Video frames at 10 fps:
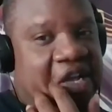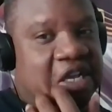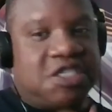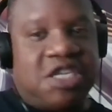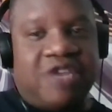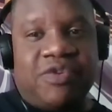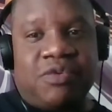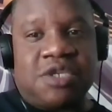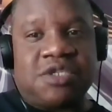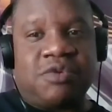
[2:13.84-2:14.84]
Steven
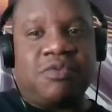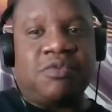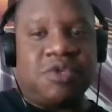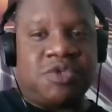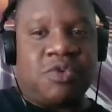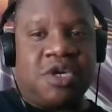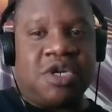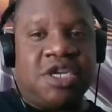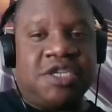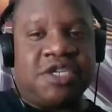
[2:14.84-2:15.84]
Russell, which one of the
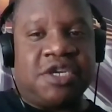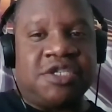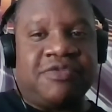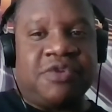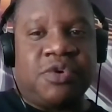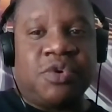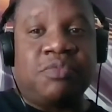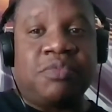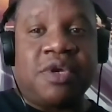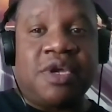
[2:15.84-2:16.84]
lead singers of the group.
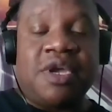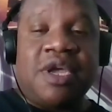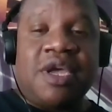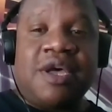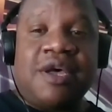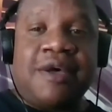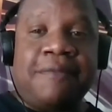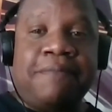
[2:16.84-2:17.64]
I